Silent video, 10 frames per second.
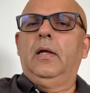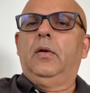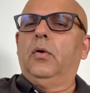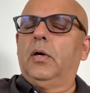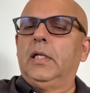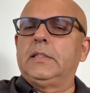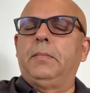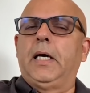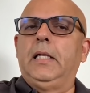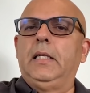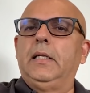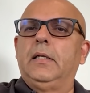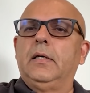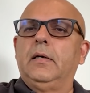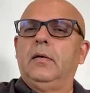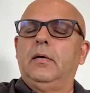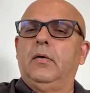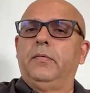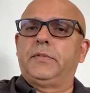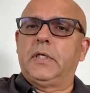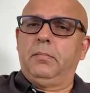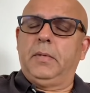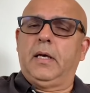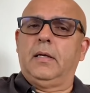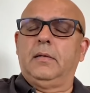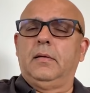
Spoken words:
Local Ismaili leader of Salmiya